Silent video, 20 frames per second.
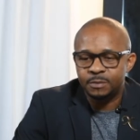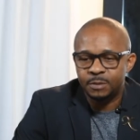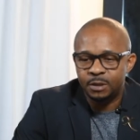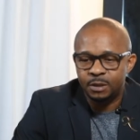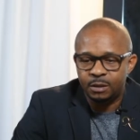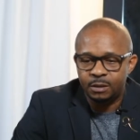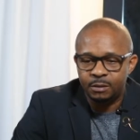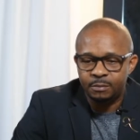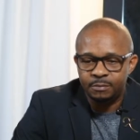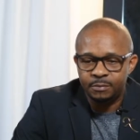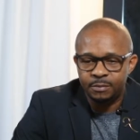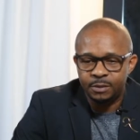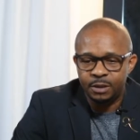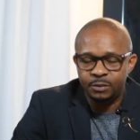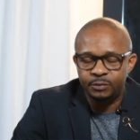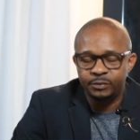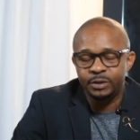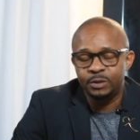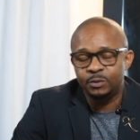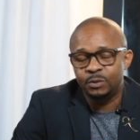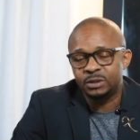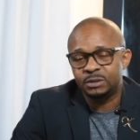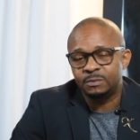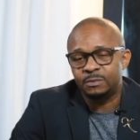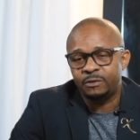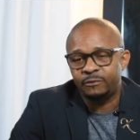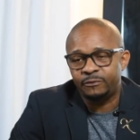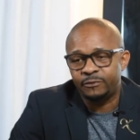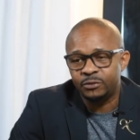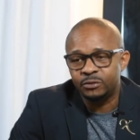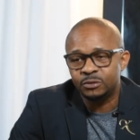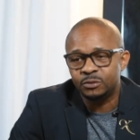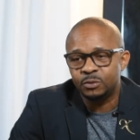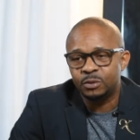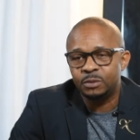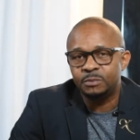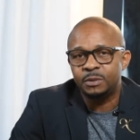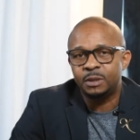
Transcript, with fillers: Um, it really wasn't my first one,